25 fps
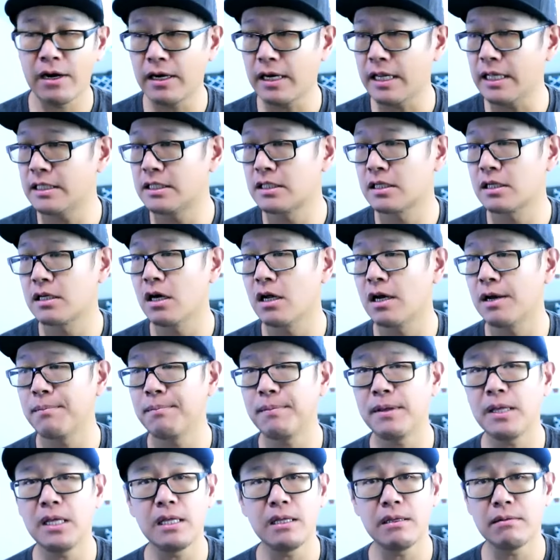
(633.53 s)
It's going to
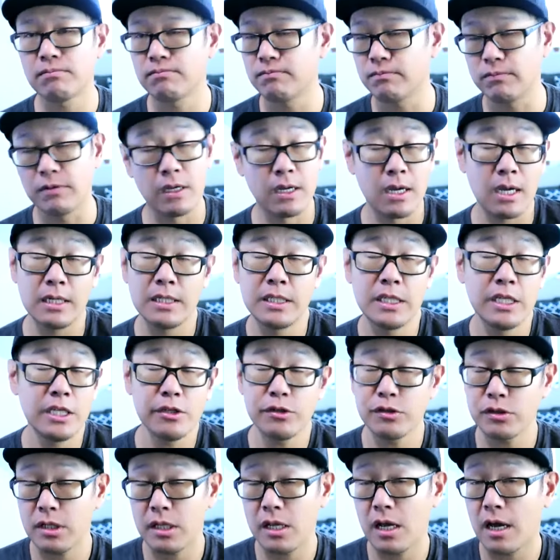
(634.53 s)
be
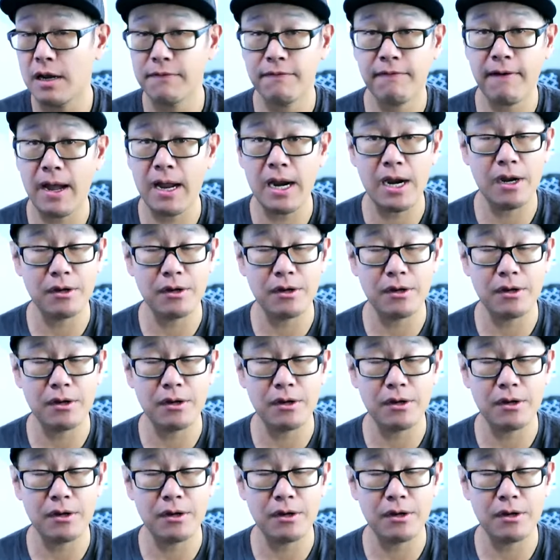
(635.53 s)
continuously on fire.